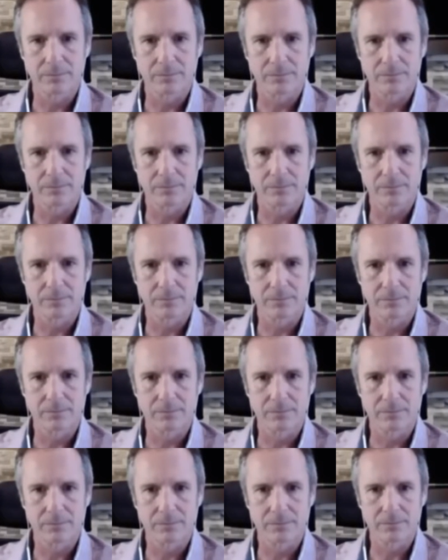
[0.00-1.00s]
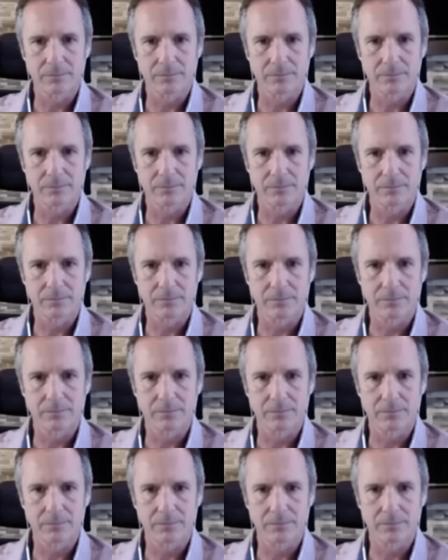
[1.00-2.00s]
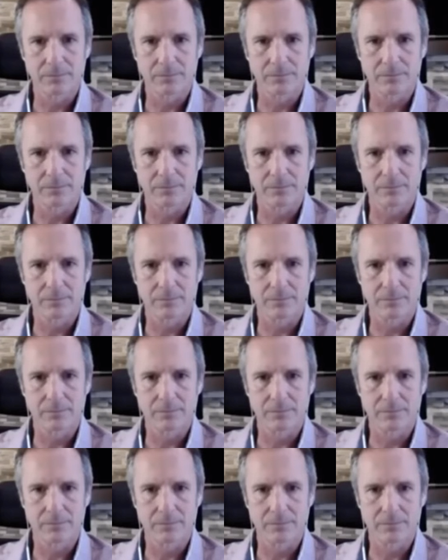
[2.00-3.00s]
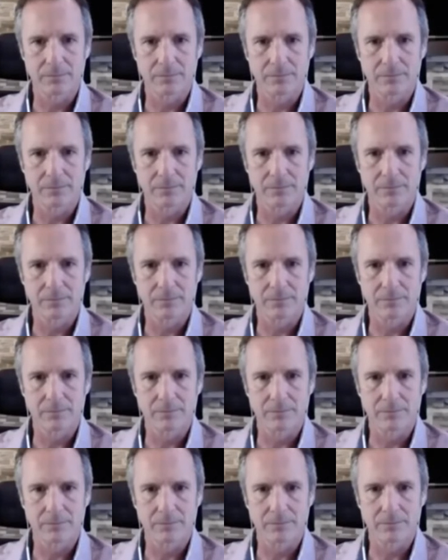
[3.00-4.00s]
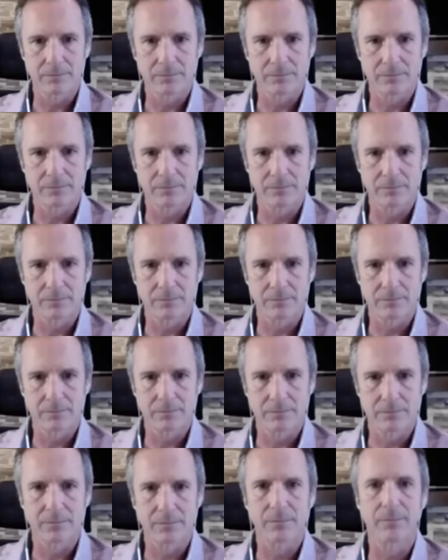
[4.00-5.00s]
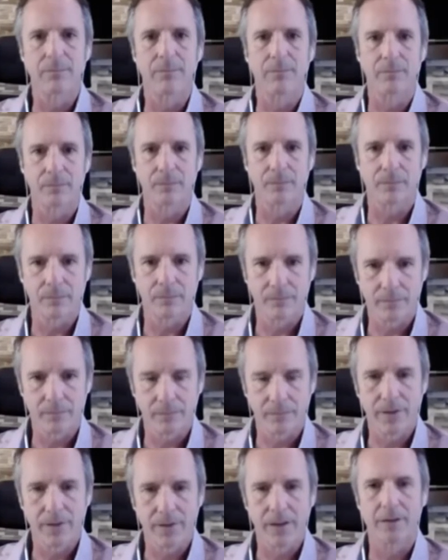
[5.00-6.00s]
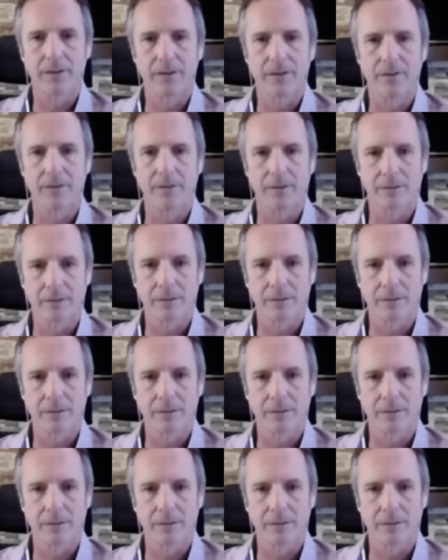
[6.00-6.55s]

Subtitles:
(not speaking)